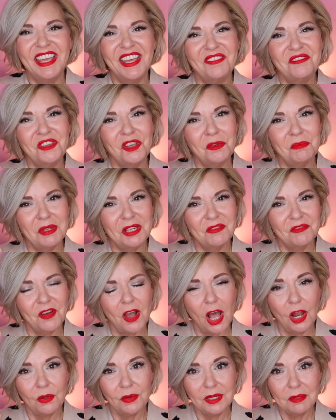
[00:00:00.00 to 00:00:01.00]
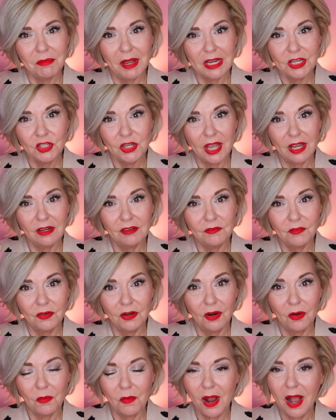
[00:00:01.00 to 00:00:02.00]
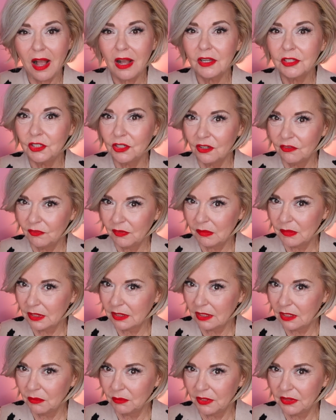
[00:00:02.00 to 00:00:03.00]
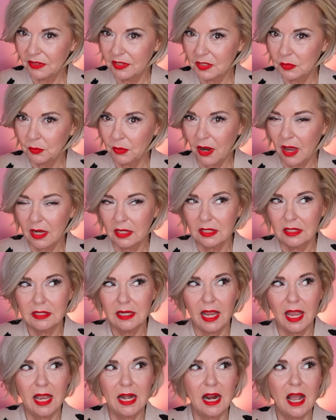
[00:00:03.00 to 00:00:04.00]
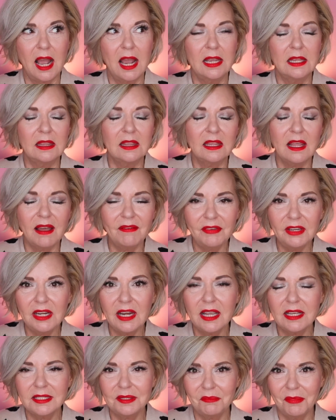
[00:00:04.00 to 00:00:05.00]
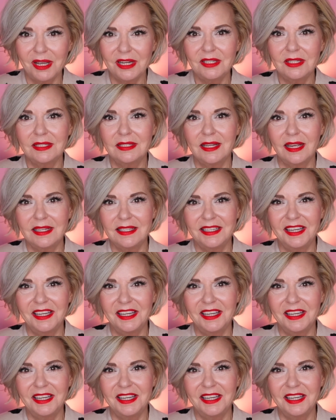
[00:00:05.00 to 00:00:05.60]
If you've been following my channel for a while, you're familiar with this product and I love it as much as I